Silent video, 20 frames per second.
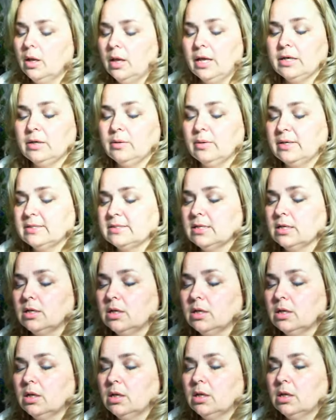Anyways,
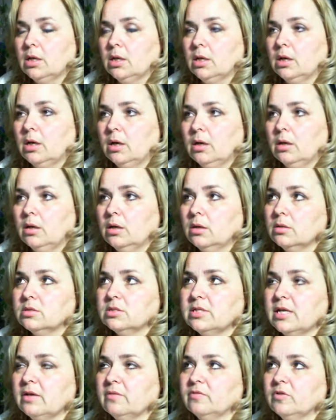
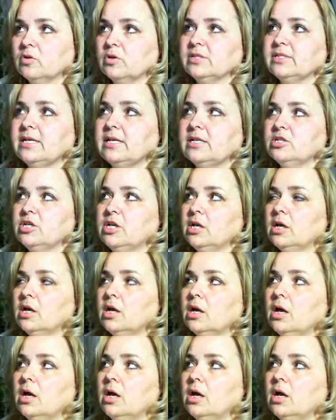stay in focus, Angie.